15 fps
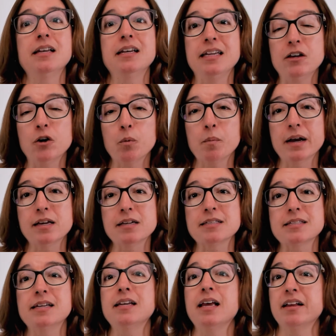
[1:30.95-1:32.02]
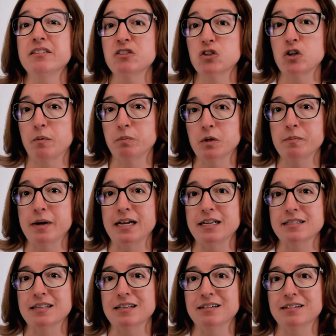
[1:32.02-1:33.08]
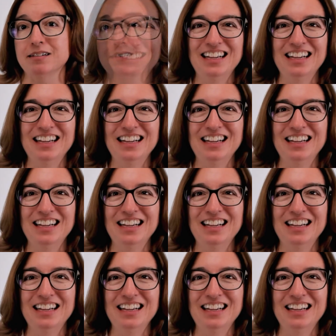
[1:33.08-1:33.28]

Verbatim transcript: neomycin, and streptomycin.